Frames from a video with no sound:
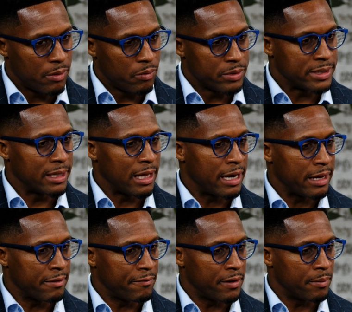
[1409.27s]
we see a lot of
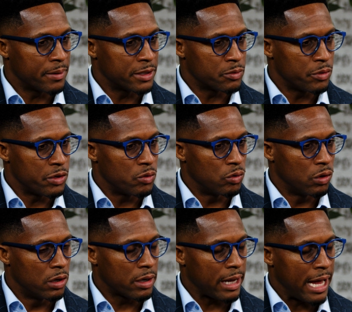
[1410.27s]
AFib, because when you
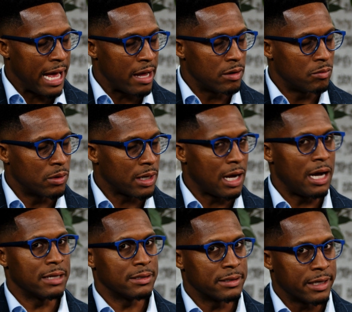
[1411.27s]
look at what
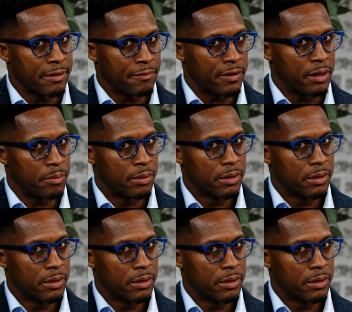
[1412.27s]
causes AFib,